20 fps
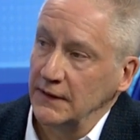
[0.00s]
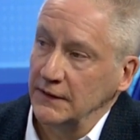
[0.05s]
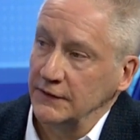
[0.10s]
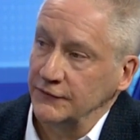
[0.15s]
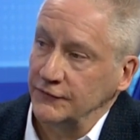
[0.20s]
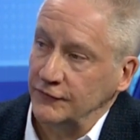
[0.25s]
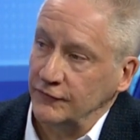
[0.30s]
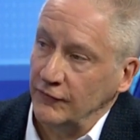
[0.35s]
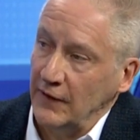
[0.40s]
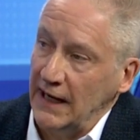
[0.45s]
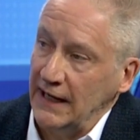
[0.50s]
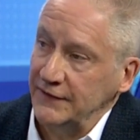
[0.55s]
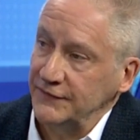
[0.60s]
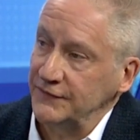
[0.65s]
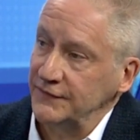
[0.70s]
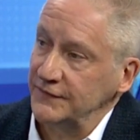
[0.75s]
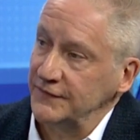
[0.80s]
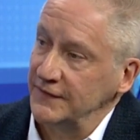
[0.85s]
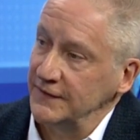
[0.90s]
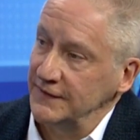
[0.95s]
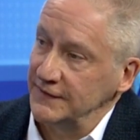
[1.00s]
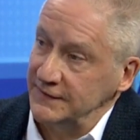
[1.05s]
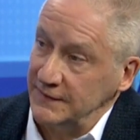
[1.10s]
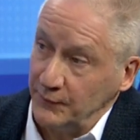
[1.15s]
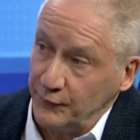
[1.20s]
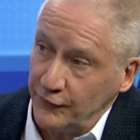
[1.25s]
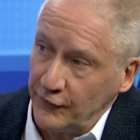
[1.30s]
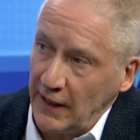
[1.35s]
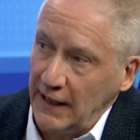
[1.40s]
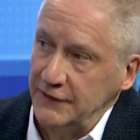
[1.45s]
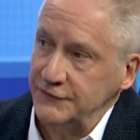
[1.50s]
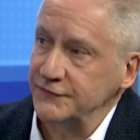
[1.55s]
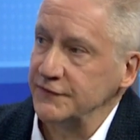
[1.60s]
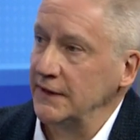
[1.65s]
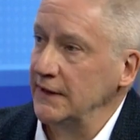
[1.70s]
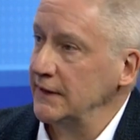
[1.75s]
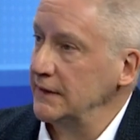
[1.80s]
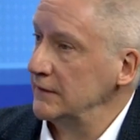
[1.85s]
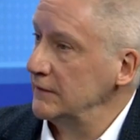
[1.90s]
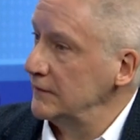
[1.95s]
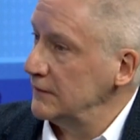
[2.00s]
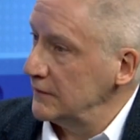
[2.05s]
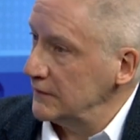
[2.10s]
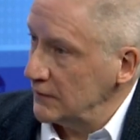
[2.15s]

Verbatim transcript: stress, depression,